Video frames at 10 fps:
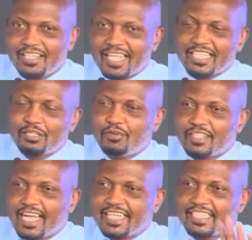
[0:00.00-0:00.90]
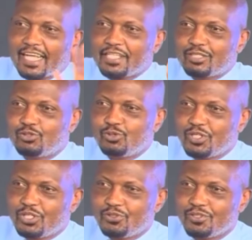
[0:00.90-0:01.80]
that event had nothing to do
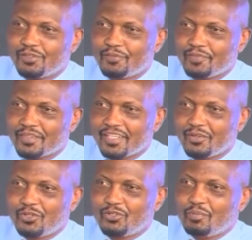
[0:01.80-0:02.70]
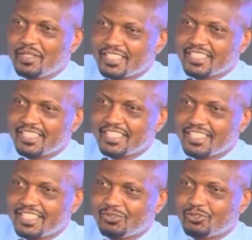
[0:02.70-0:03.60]
with you, with your ministry.
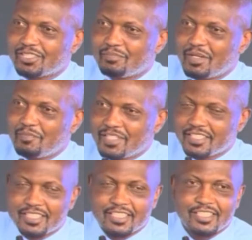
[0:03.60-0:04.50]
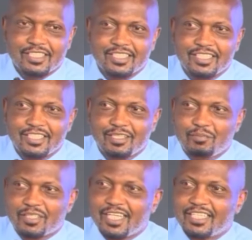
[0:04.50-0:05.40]
It was my ministry.
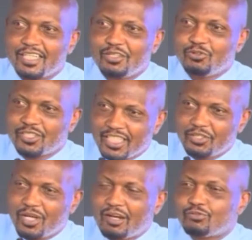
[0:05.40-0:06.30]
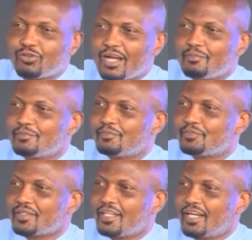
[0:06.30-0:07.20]
But I, you said you have to come.
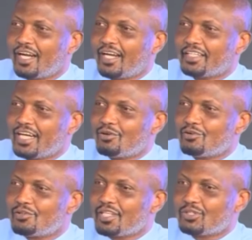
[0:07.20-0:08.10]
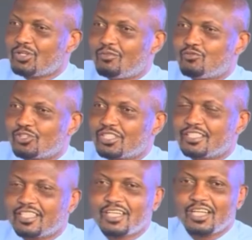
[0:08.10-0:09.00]
And now that you have
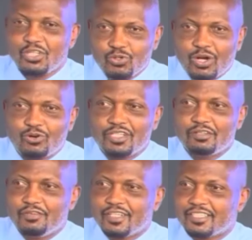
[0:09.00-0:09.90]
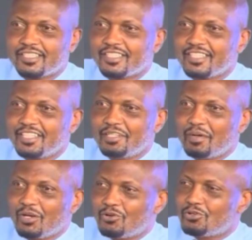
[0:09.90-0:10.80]
got your own event in
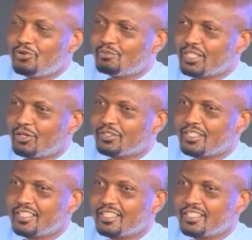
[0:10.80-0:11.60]
my own hometown,